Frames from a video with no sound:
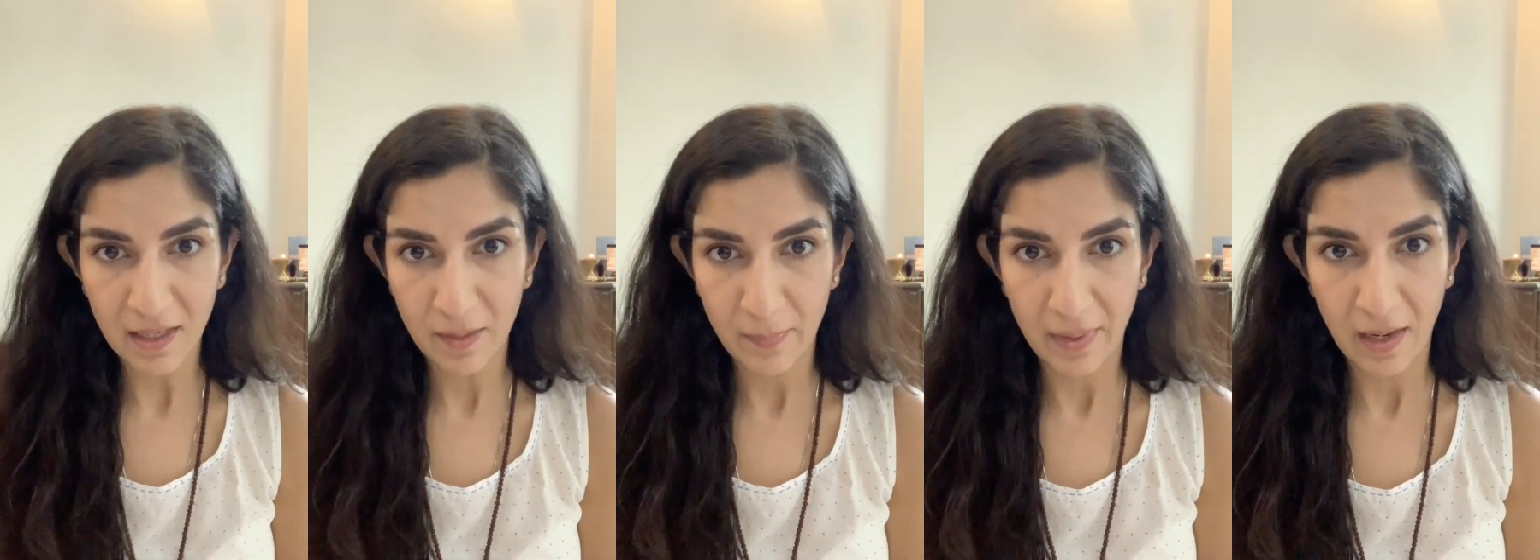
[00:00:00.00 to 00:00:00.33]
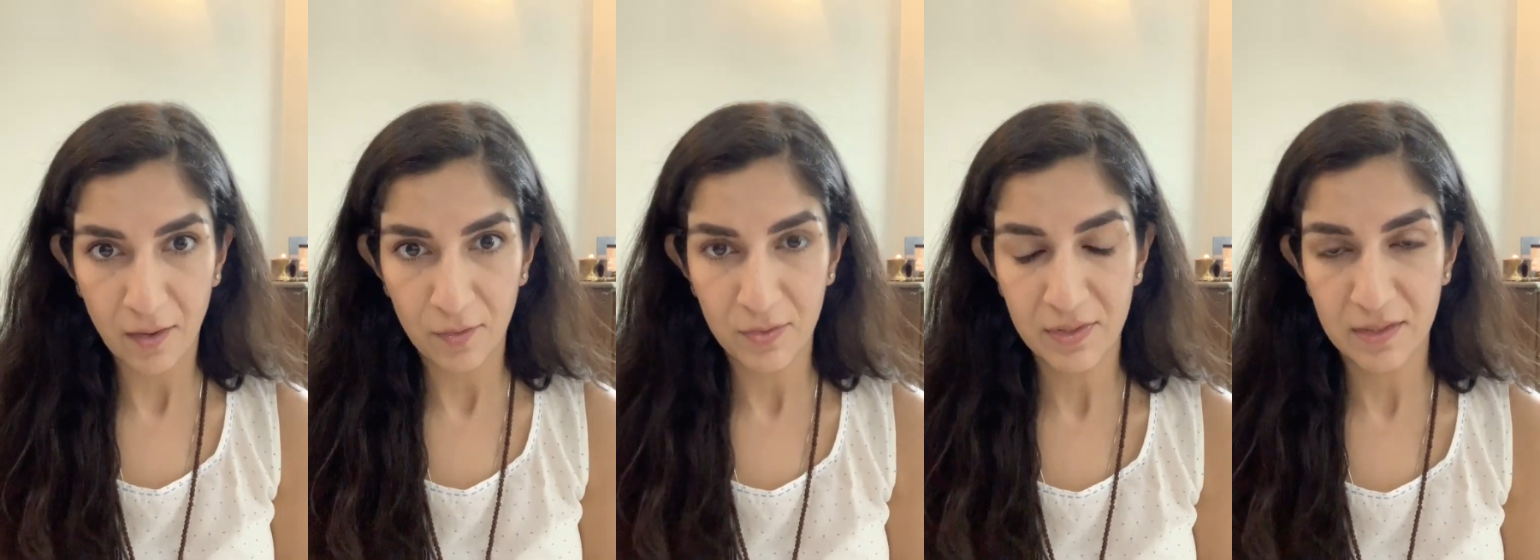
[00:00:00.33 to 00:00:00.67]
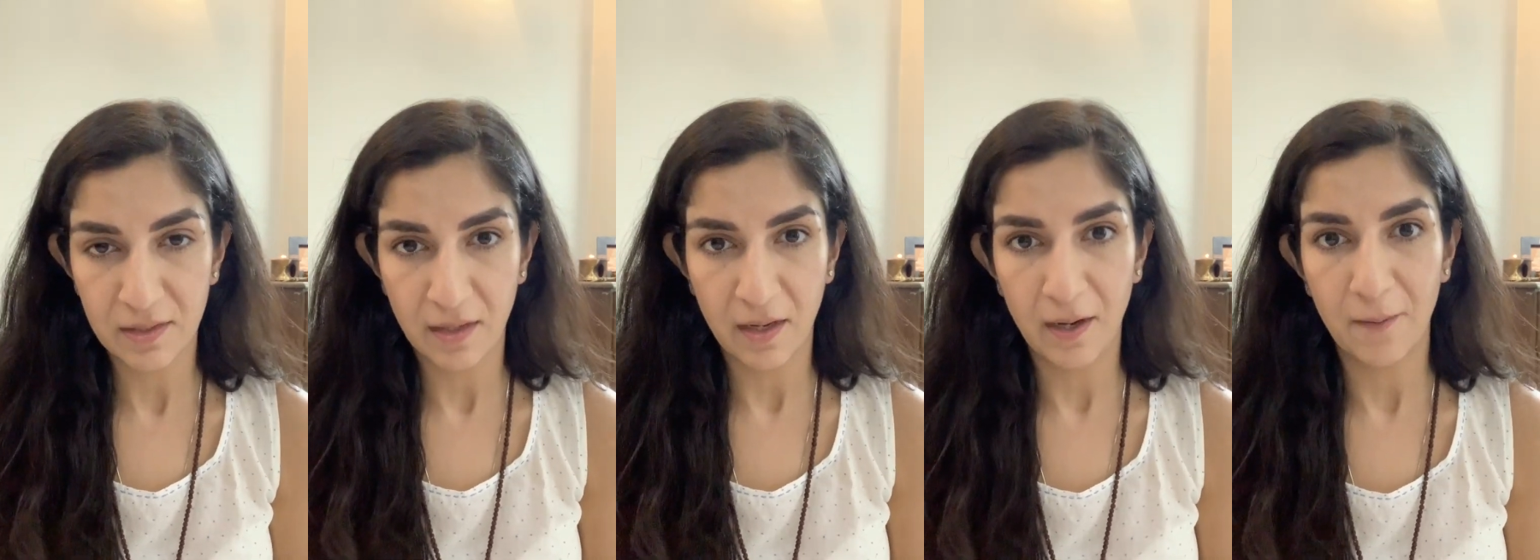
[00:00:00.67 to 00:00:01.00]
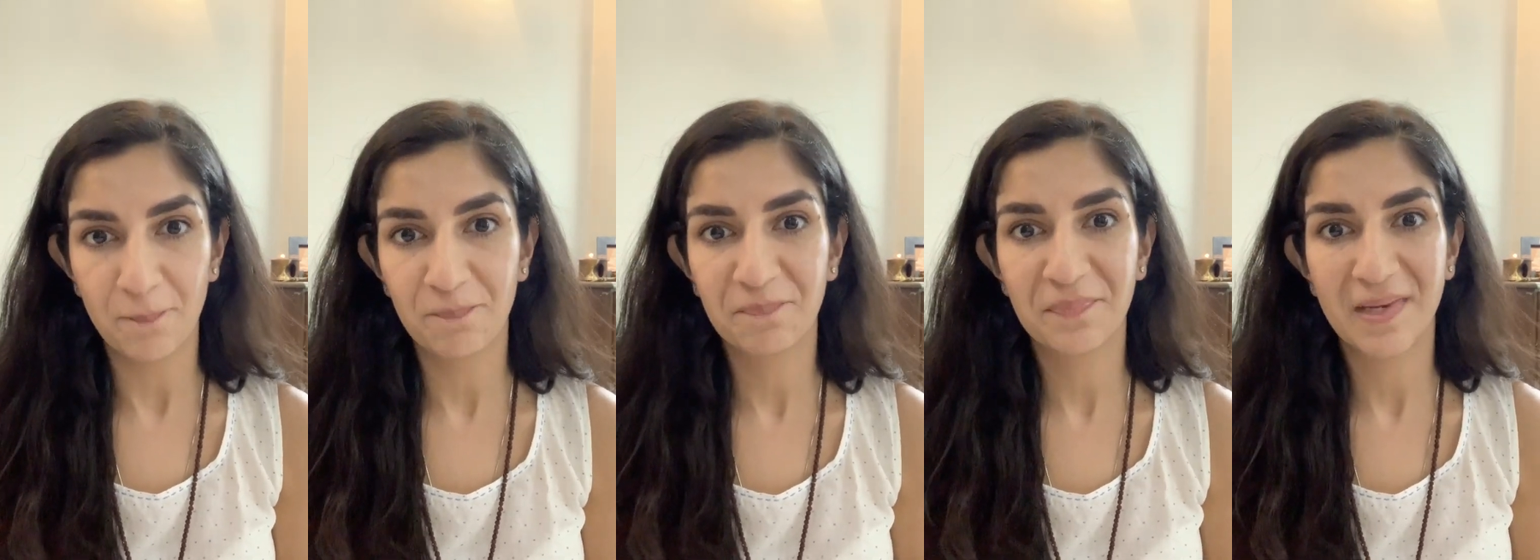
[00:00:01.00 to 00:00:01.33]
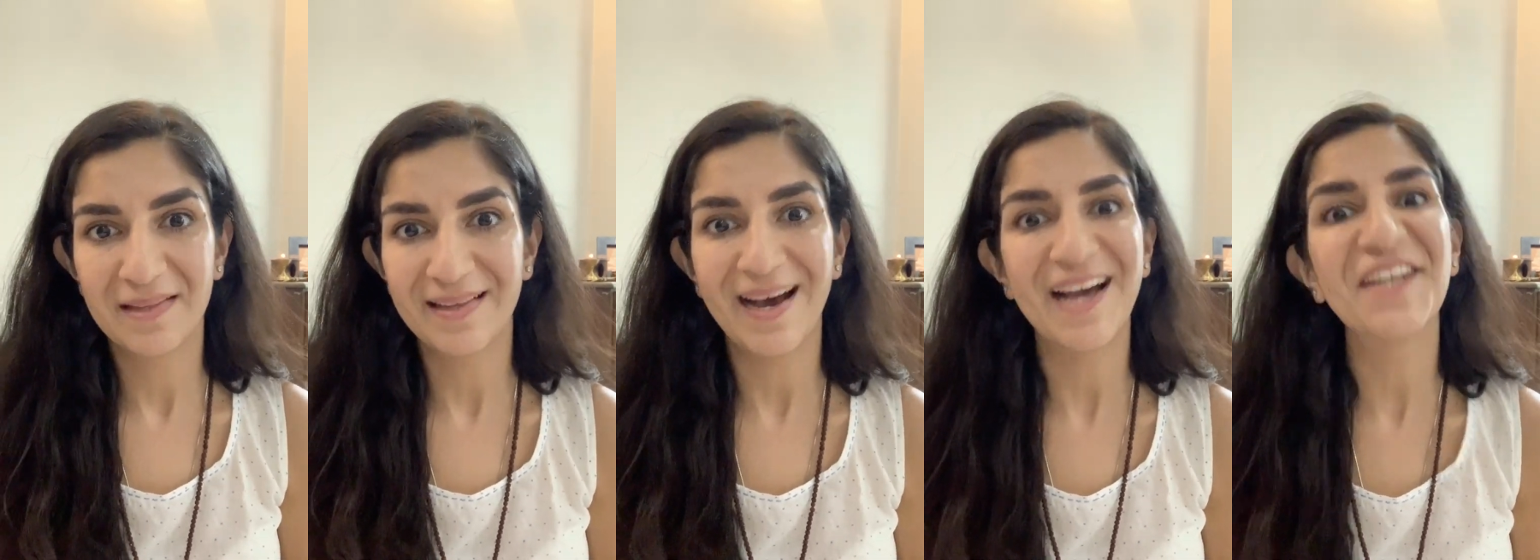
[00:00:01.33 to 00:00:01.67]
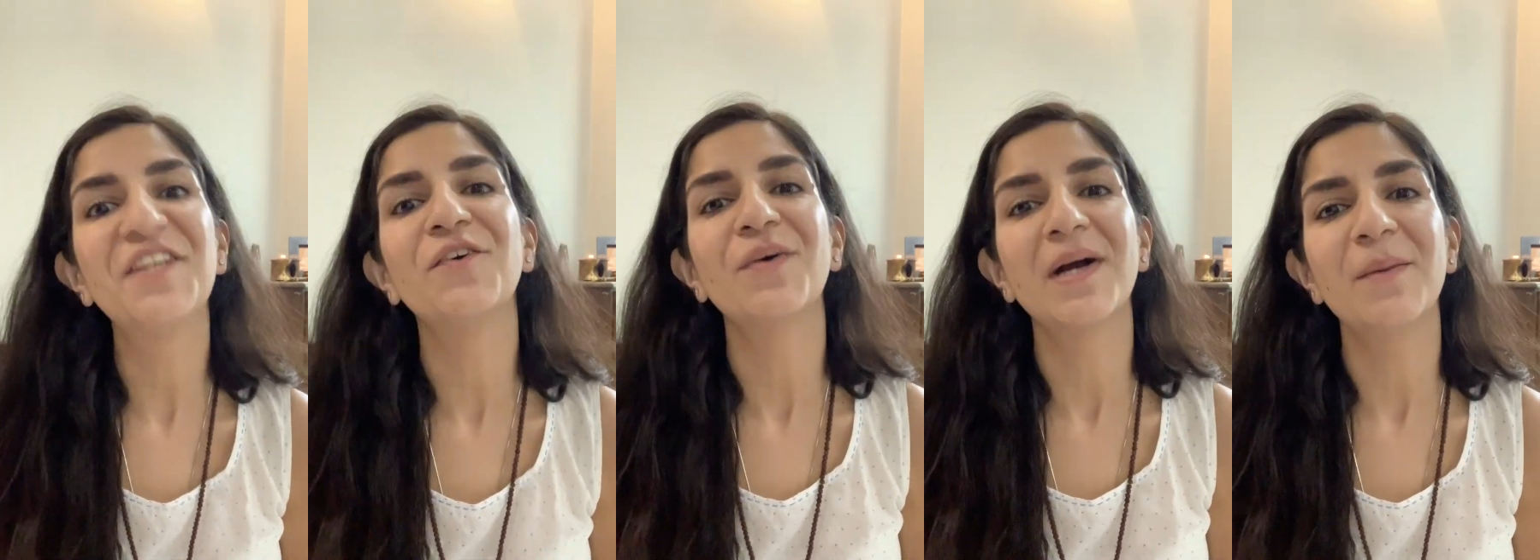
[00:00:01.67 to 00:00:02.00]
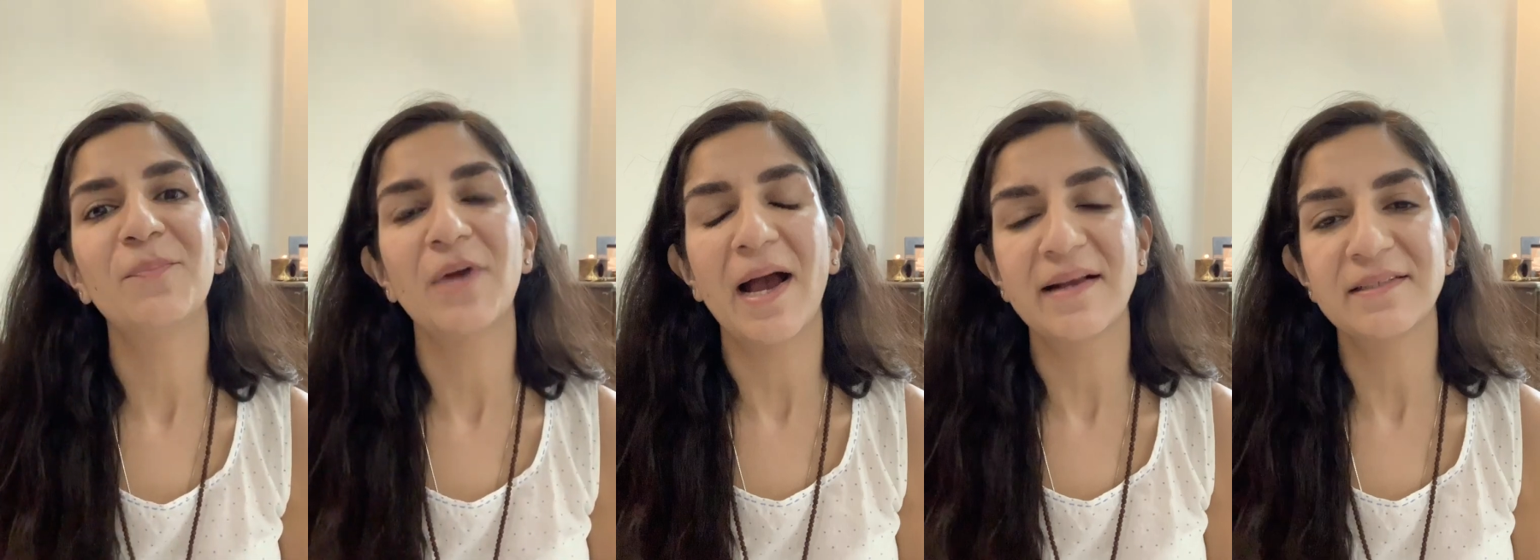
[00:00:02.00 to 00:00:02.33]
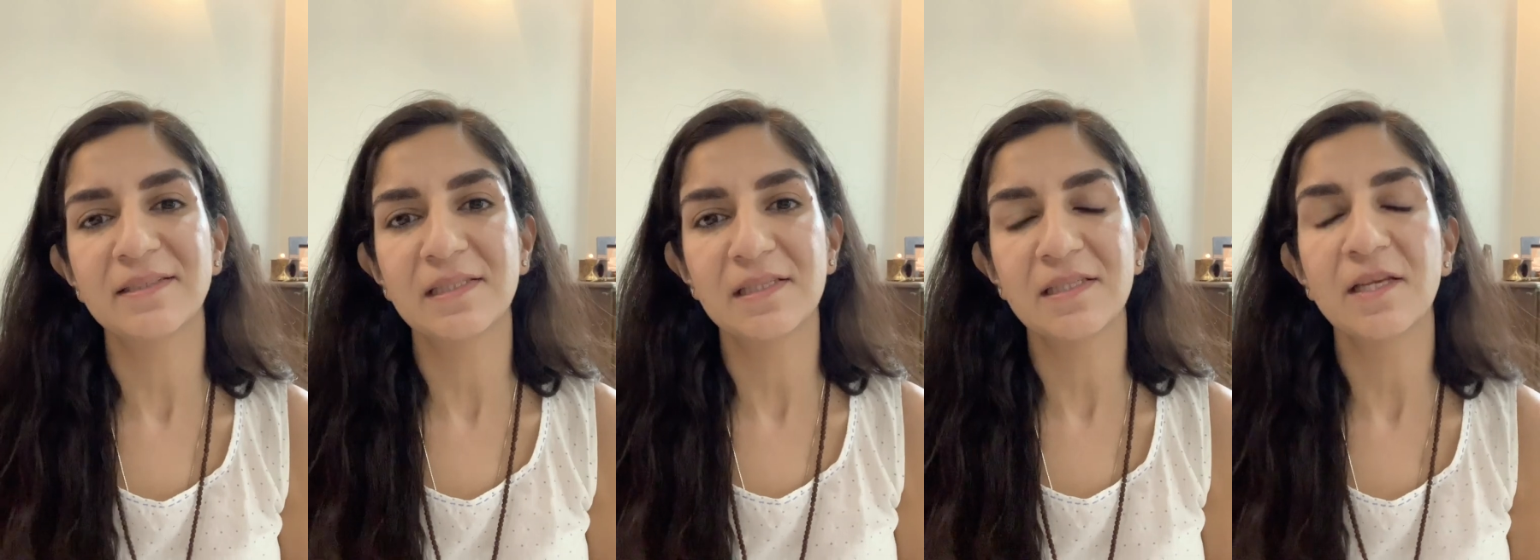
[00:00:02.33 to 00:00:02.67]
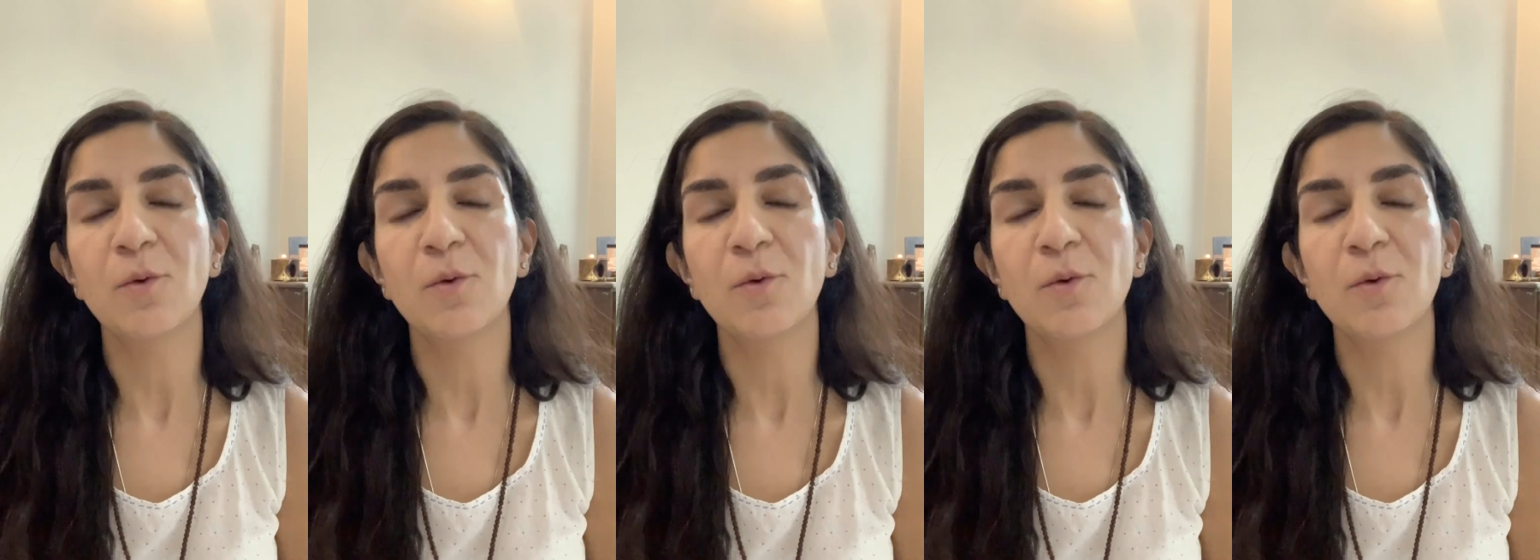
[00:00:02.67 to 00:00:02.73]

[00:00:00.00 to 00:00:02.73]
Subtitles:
about the Hatha Yoga practices